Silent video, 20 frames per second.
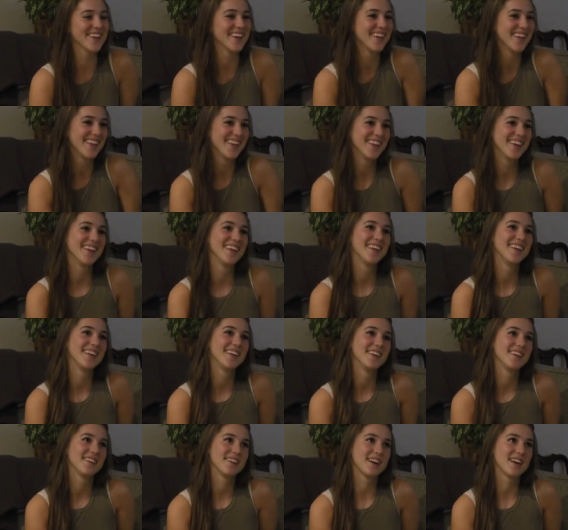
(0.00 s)
That's
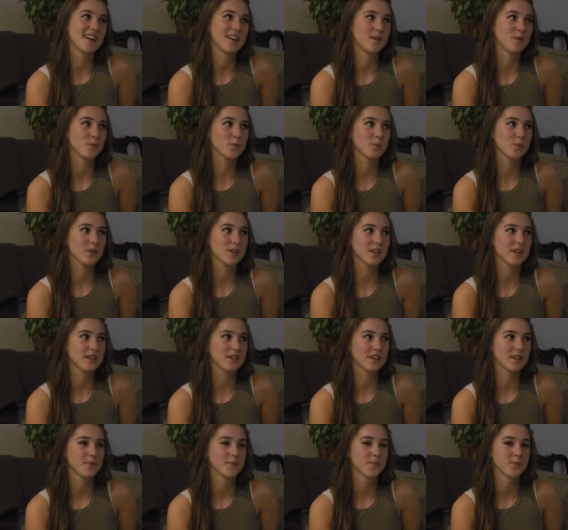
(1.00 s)
awesome. and
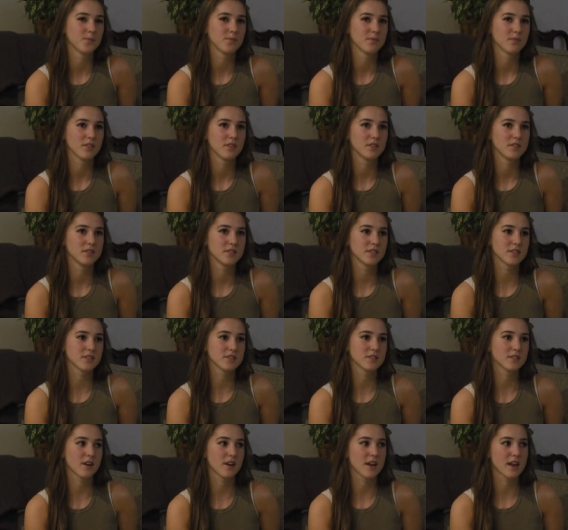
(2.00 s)
we
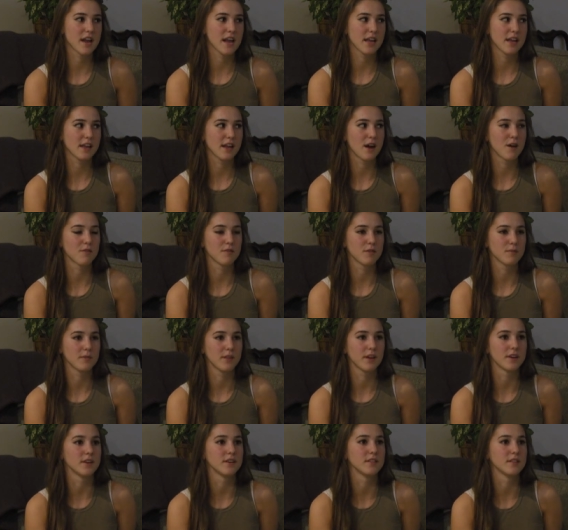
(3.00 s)
just started hanging out from
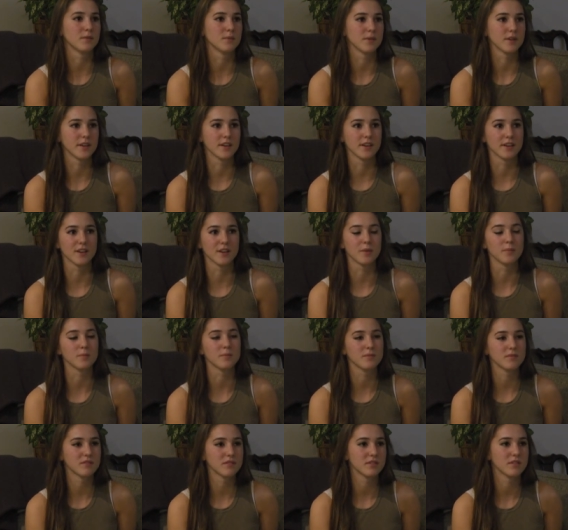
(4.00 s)
there and then we ended up
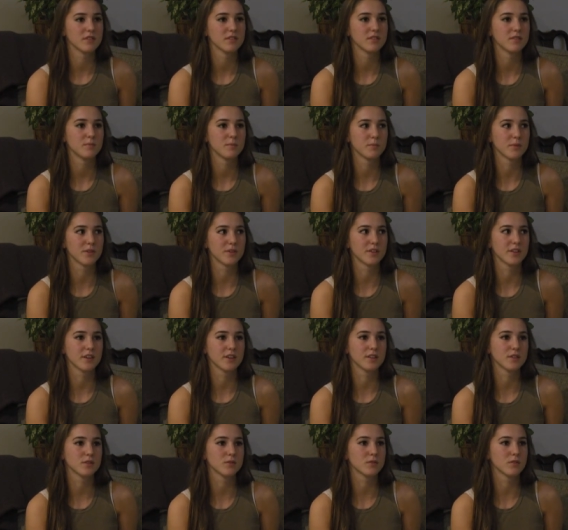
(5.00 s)
building
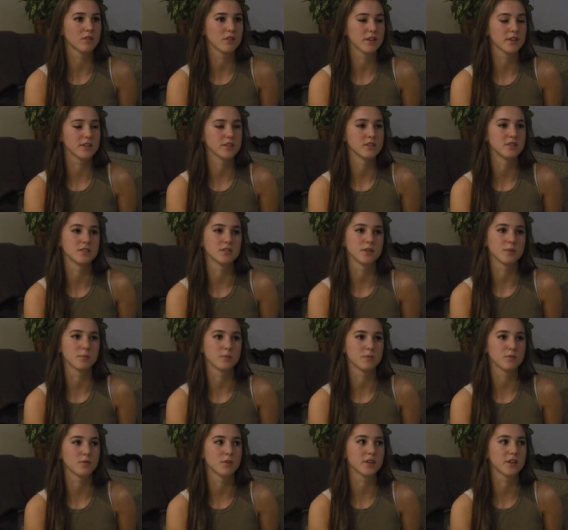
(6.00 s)
into a relationship
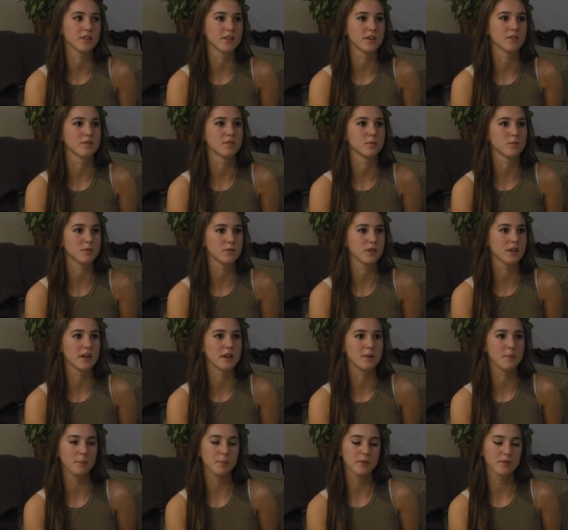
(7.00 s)
before he left for boot
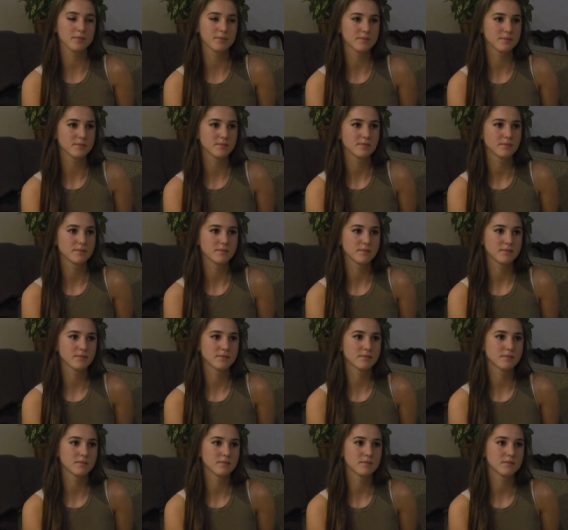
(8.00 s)
camp. So how
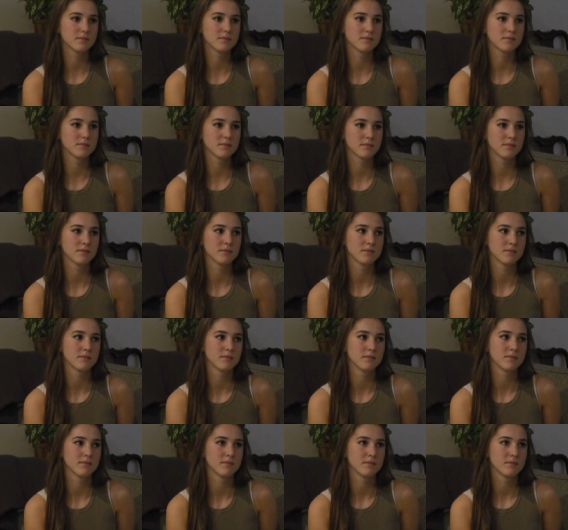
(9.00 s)
long have you been in a
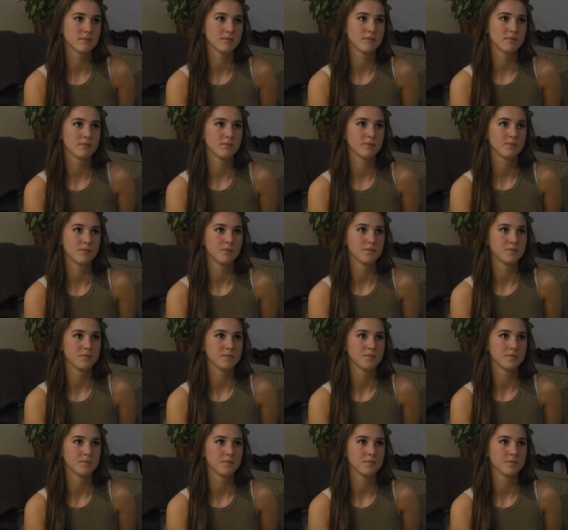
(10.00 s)
relationship now?